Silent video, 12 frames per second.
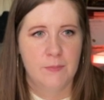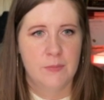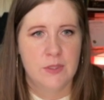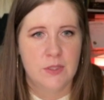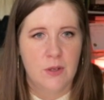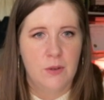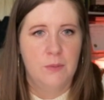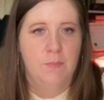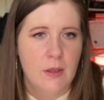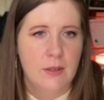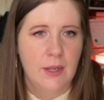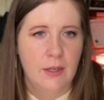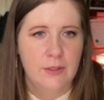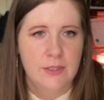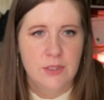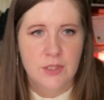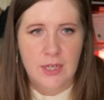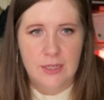so now
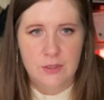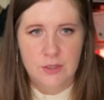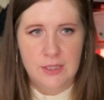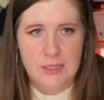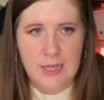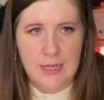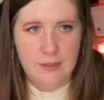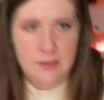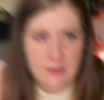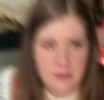let's change the dates.